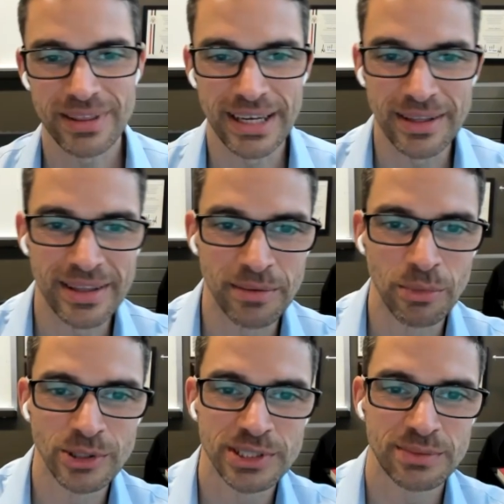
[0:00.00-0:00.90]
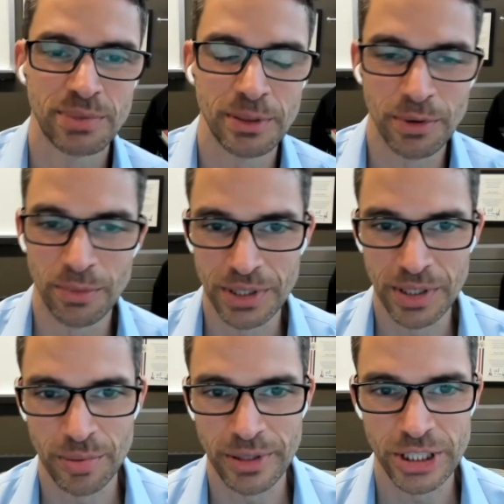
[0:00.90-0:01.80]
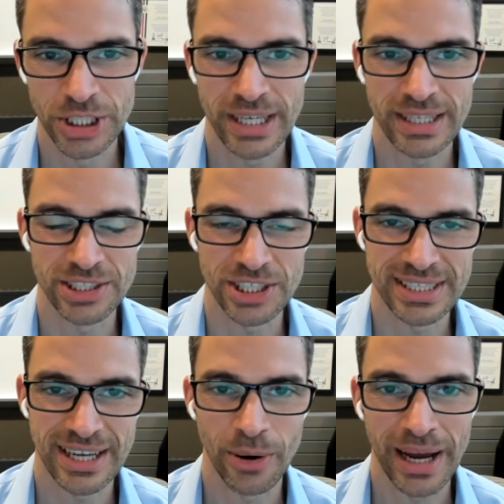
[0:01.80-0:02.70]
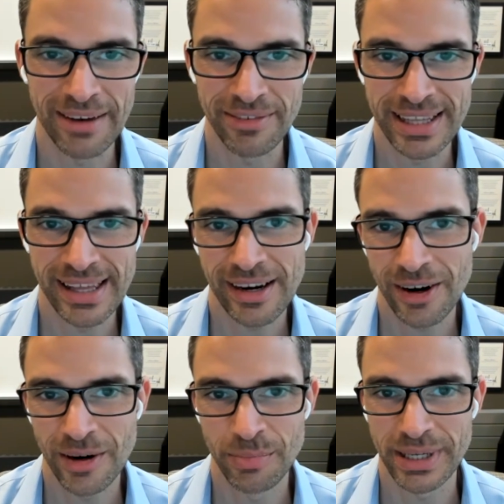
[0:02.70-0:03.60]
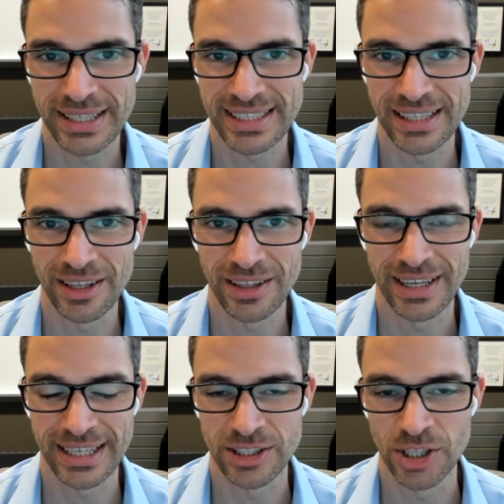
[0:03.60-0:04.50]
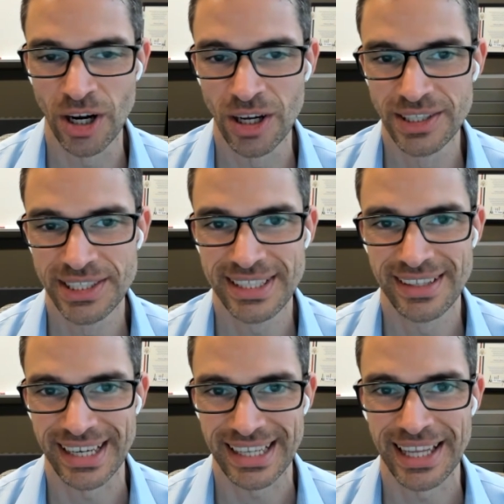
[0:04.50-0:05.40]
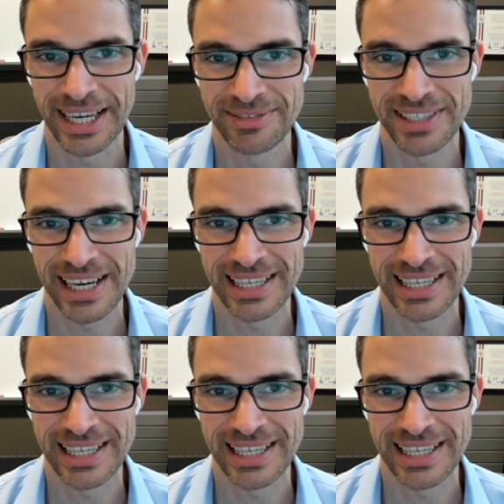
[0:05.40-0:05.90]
that most people wouldn't appreciate is just how heavy they are because they look like dolls, like life-size